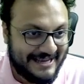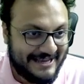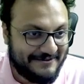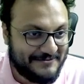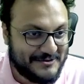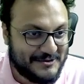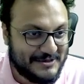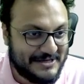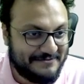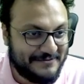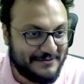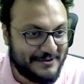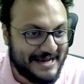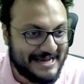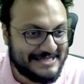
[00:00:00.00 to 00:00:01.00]
if you if
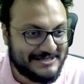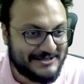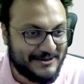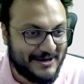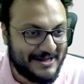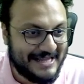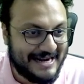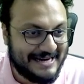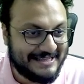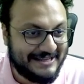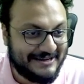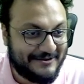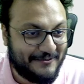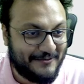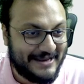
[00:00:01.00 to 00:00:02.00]
you guys saw that the
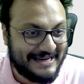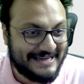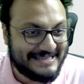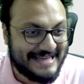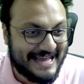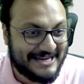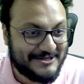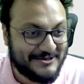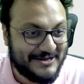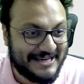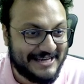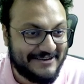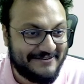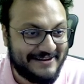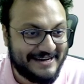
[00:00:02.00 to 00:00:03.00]
queen is actually
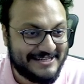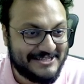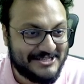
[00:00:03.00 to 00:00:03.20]
giving a